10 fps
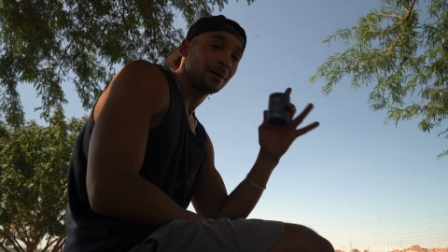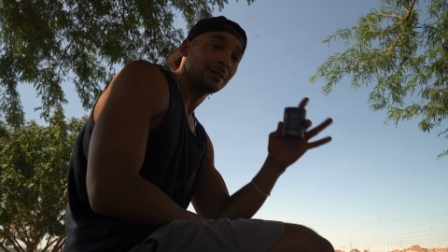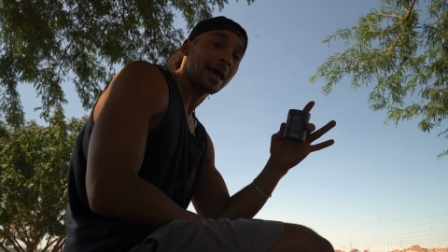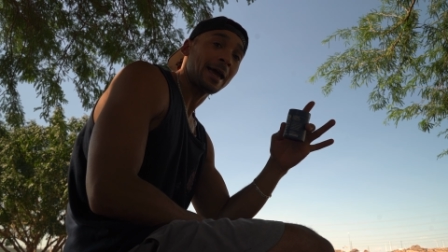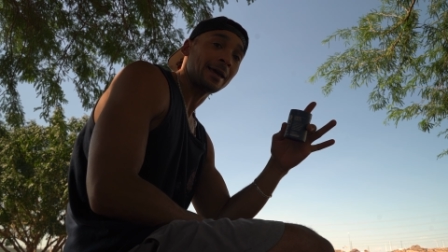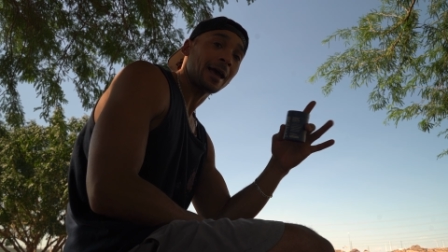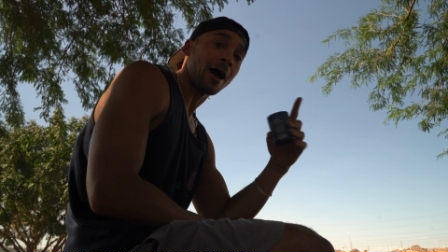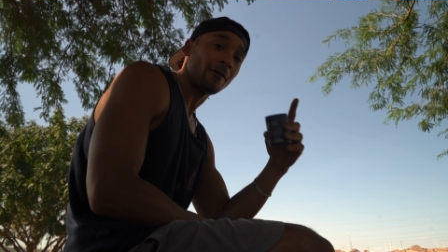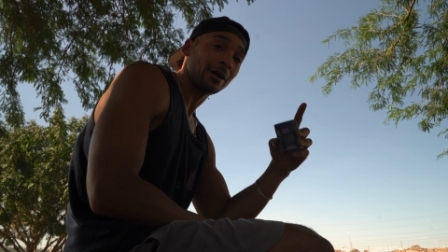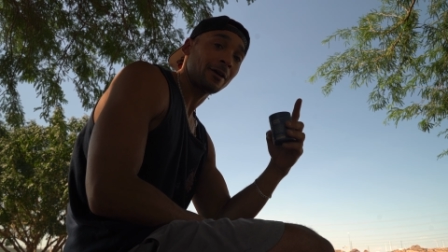day
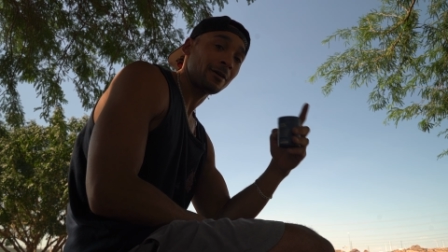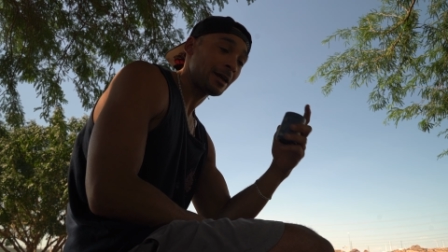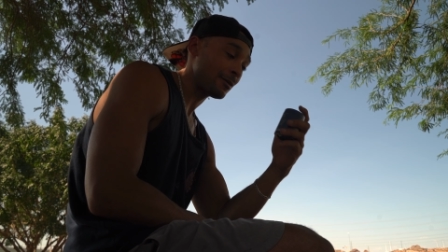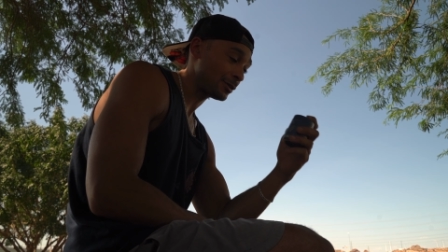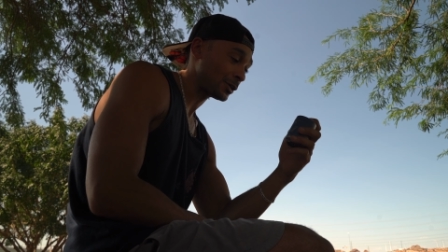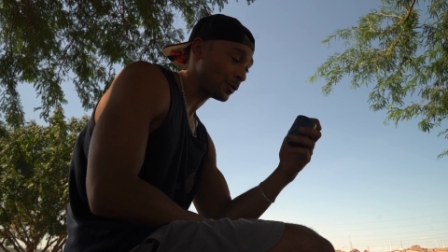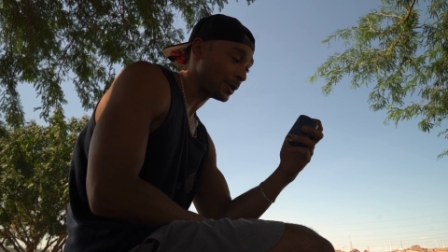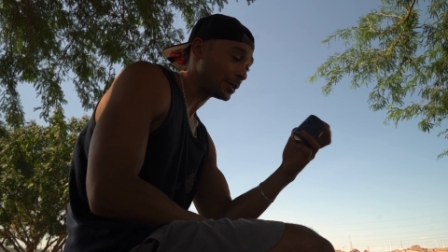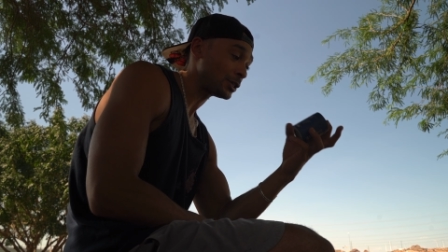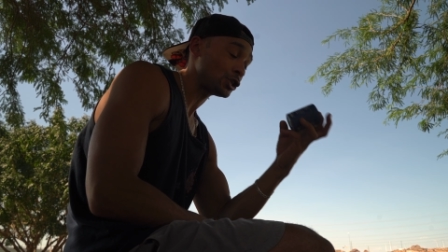out here in
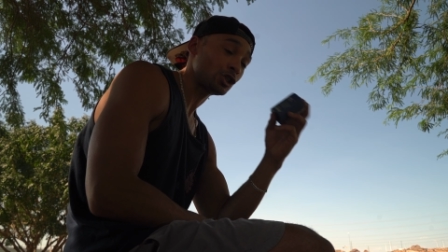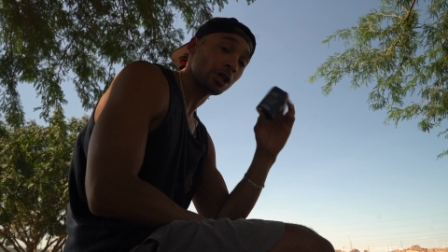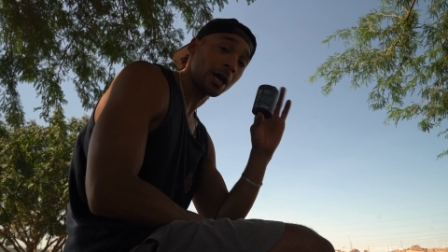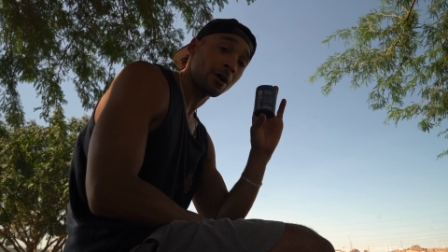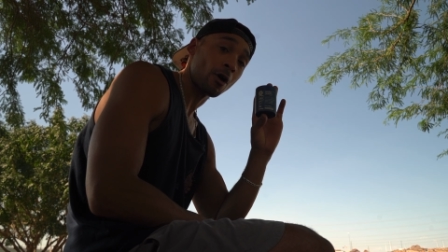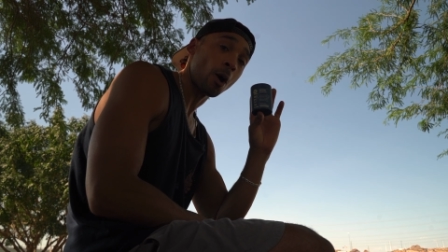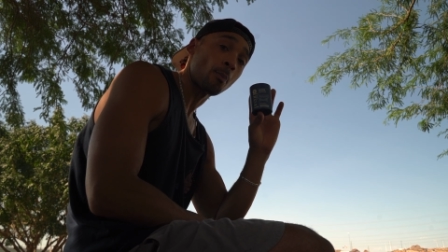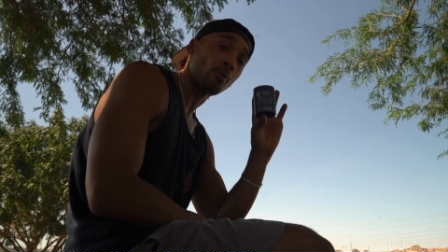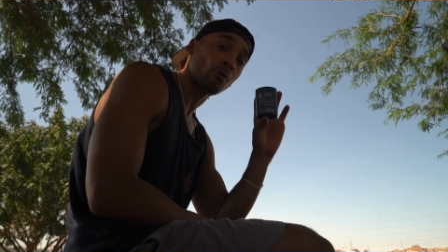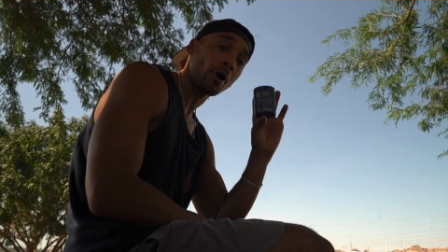Arizona to share a
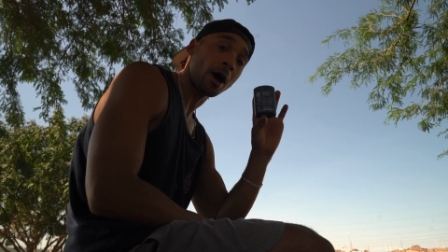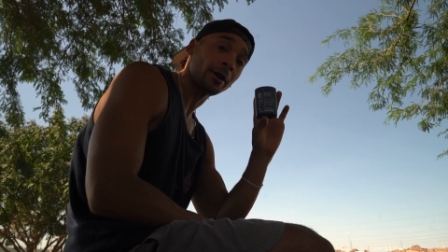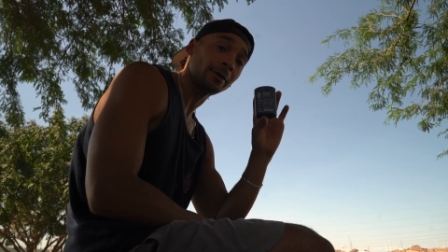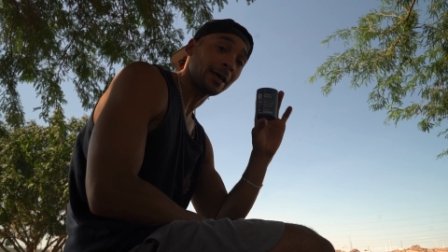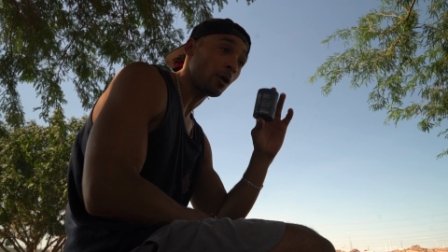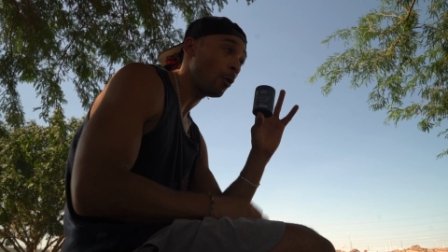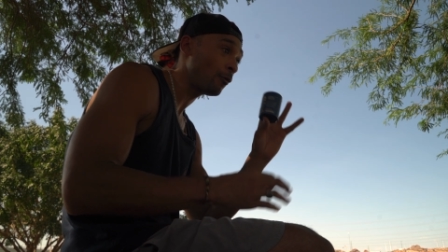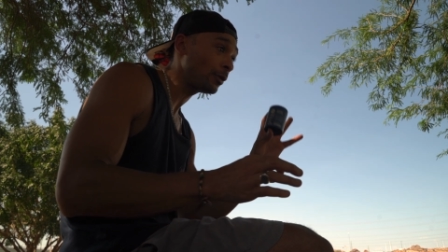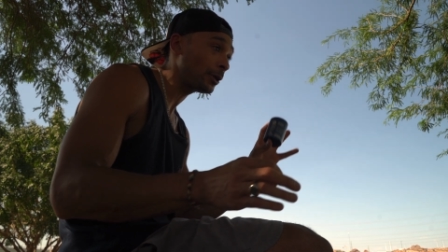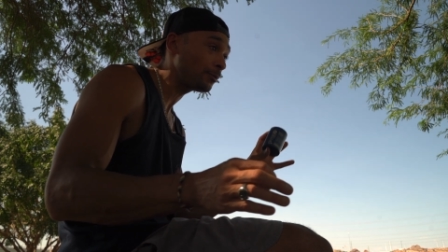product that
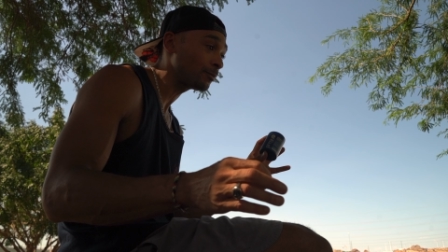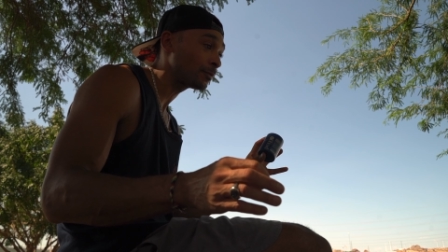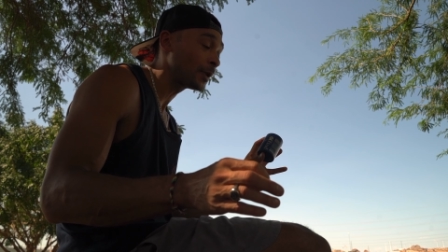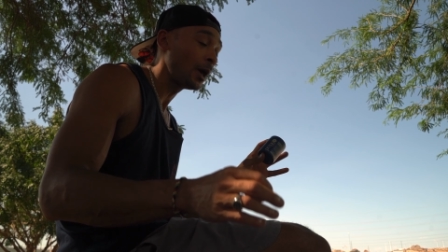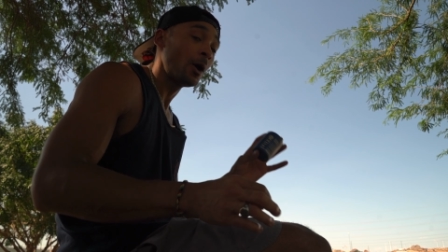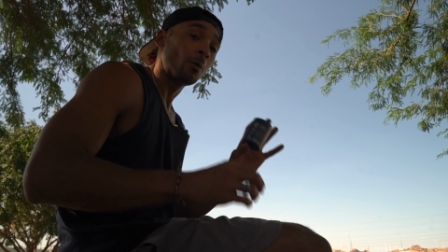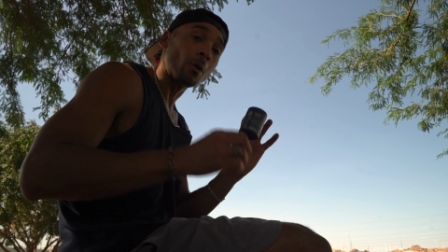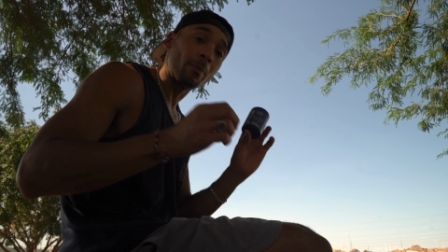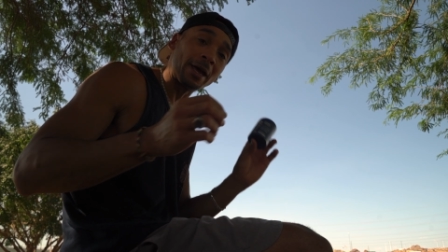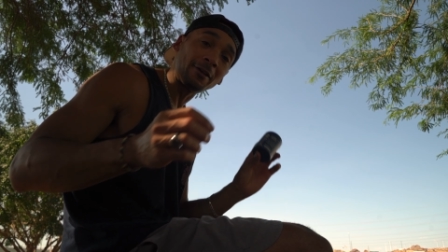hopefully
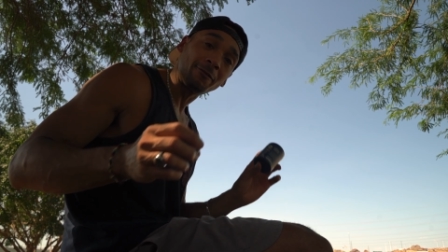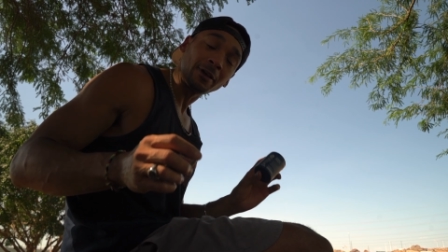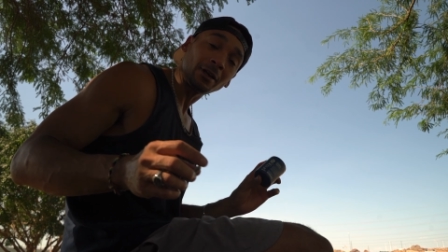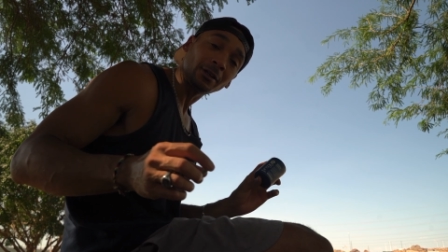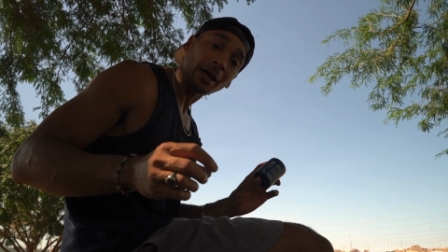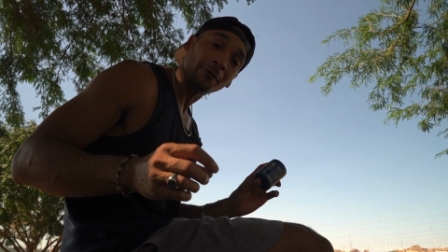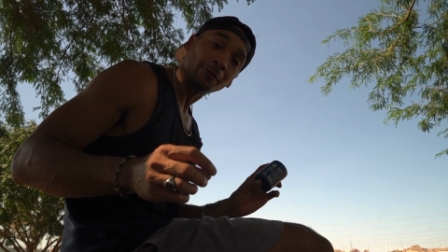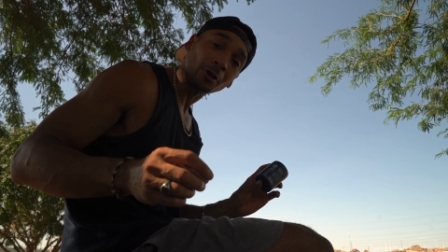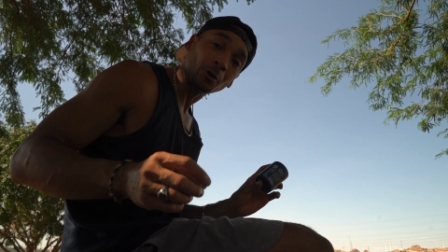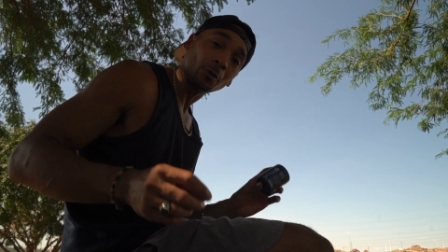will benefit a lot of
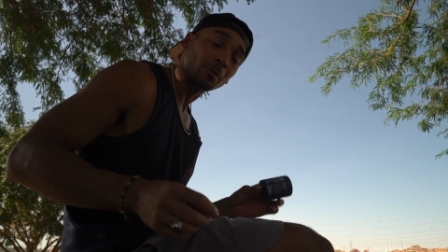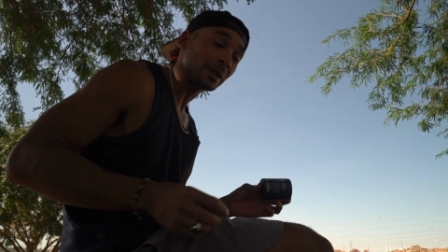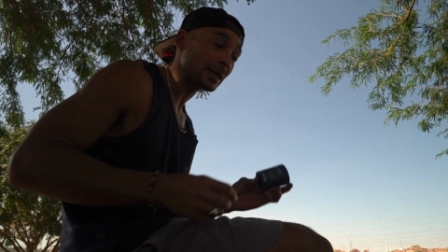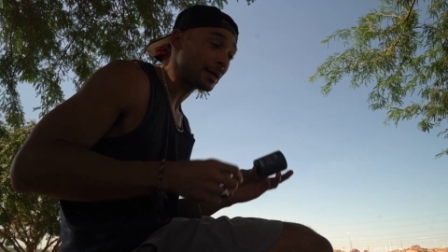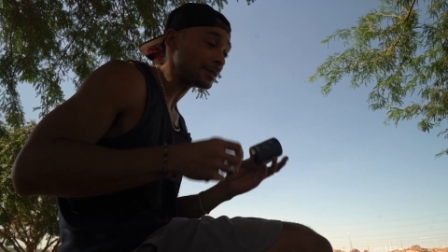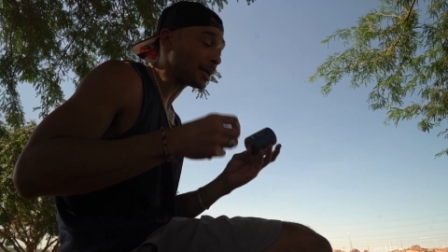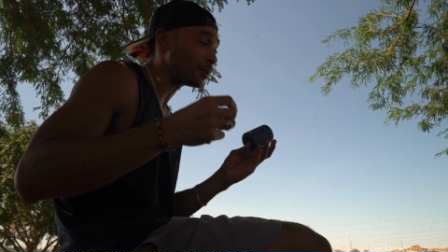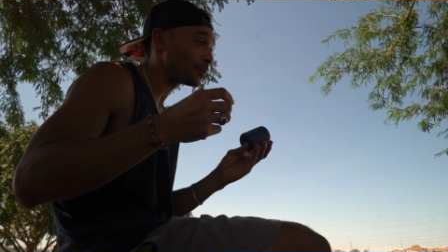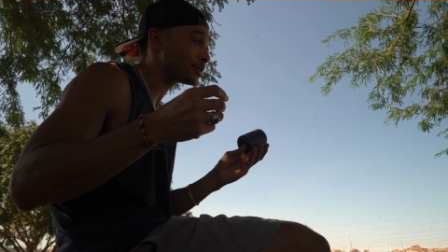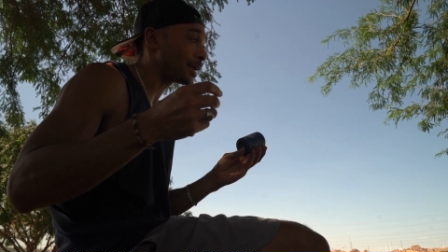you because I
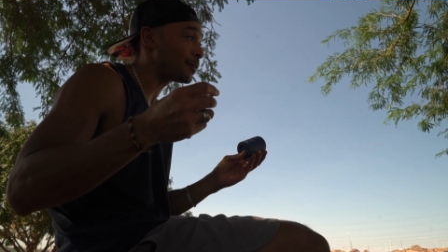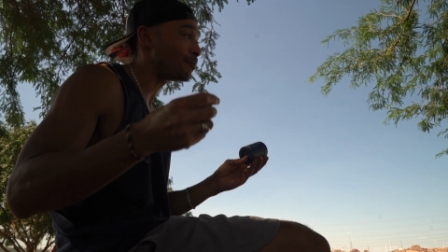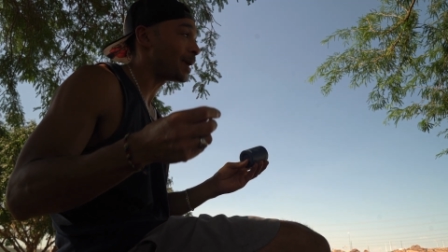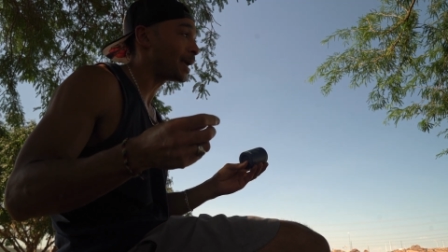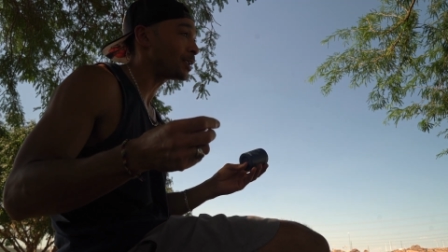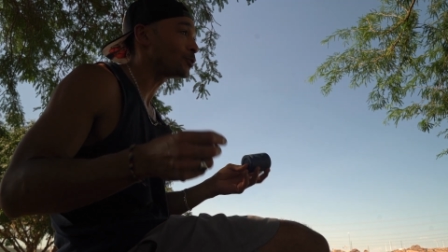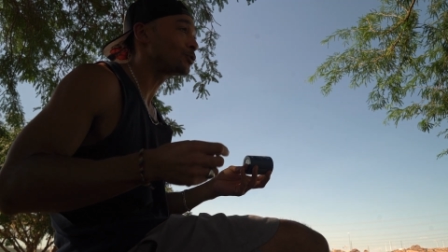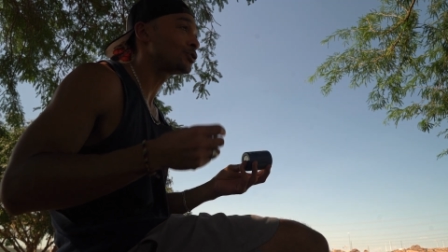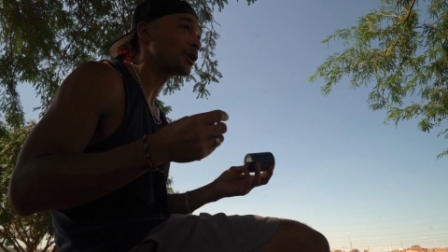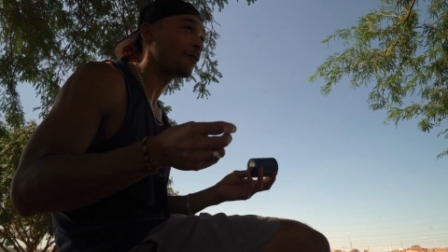know there's a lot of men who
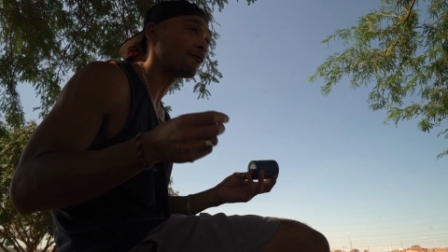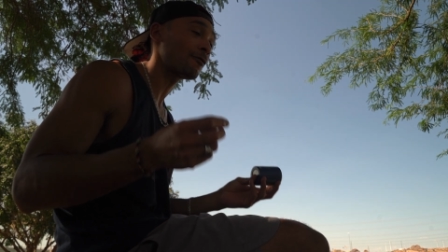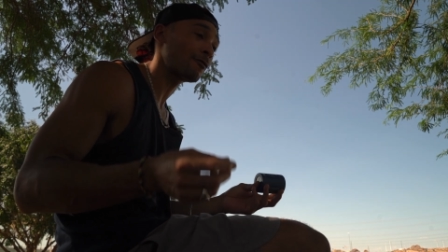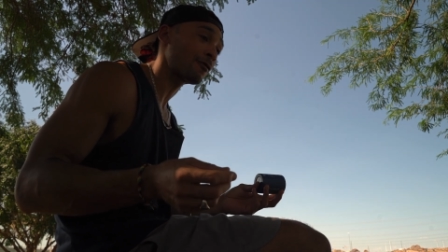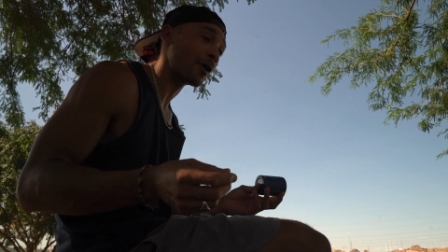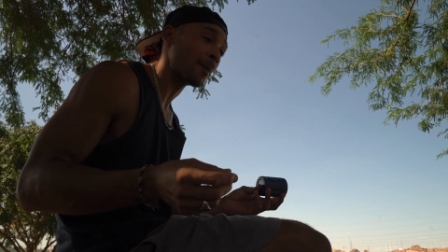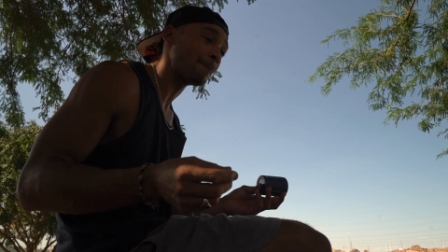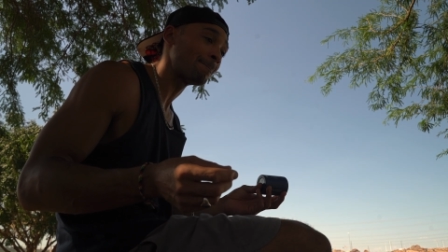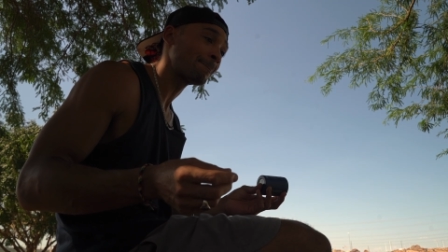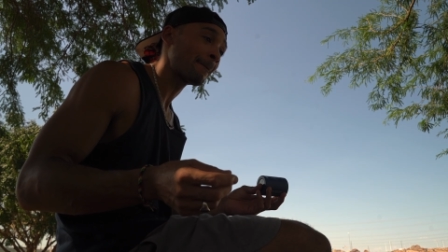suffer
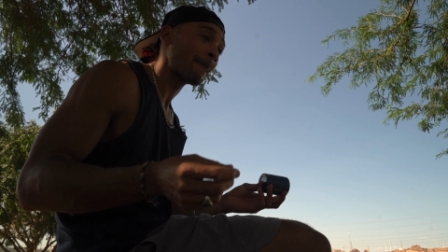from